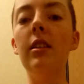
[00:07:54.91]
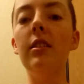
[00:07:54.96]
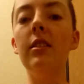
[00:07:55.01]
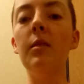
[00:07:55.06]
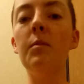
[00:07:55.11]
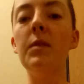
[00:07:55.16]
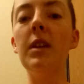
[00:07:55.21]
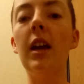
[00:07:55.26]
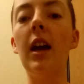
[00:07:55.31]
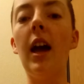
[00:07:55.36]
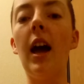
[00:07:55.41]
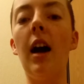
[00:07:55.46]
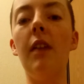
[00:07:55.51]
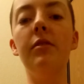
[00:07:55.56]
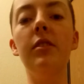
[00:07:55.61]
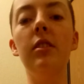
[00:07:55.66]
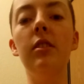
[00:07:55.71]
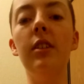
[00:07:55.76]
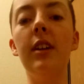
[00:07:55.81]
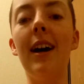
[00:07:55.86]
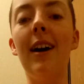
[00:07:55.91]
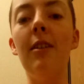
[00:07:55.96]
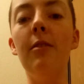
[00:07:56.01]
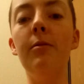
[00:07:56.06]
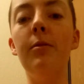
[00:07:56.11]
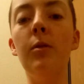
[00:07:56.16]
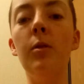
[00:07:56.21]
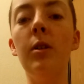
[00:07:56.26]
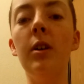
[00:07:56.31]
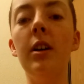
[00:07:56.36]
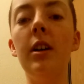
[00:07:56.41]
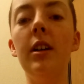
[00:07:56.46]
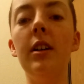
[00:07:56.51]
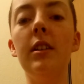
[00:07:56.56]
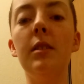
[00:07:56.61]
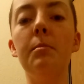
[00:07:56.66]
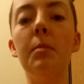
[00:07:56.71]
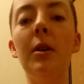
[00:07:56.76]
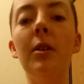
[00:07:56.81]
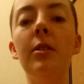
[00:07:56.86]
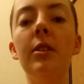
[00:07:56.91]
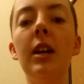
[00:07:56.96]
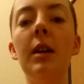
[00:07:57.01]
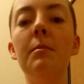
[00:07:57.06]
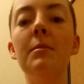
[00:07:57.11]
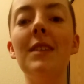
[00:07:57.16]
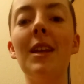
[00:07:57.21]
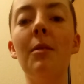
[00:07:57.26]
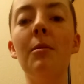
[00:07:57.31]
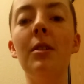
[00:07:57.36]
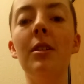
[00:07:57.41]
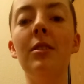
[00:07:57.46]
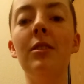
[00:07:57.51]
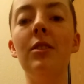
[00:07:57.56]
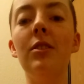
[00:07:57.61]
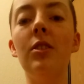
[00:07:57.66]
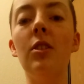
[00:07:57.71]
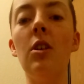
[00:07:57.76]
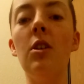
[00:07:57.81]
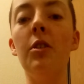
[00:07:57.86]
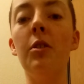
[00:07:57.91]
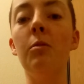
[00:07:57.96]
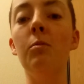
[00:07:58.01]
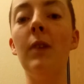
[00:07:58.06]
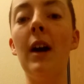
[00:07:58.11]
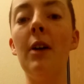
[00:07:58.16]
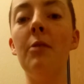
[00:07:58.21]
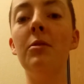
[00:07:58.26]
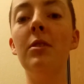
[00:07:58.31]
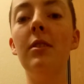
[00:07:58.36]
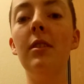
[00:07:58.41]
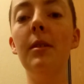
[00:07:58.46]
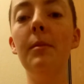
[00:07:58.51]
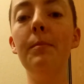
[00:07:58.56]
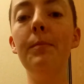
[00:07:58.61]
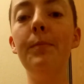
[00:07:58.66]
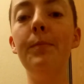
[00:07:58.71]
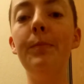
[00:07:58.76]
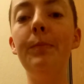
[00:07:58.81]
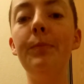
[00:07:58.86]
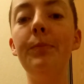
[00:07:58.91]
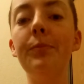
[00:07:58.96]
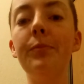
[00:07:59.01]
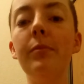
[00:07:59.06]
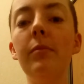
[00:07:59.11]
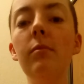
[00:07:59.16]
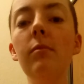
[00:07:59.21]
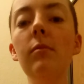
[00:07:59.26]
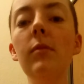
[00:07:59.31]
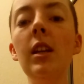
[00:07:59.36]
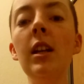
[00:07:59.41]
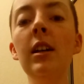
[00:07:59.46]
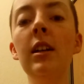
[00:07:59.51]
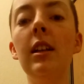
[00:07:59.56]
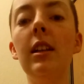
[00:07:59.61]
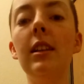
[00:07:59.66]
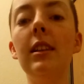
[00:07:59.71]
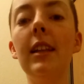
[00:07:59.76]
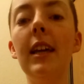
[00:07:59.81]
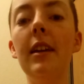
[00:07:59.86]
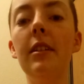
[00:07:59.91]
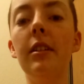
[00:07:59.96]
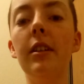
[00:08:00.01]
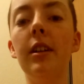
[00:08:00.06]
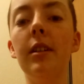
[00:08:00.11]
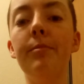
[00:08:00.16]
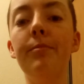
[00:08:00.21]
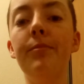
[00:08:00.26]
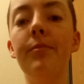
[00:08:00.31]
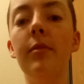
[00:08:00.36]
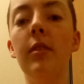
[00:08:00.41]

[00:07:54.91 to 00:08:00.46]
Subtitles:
Something I have to look out for is programs that were installed around them later,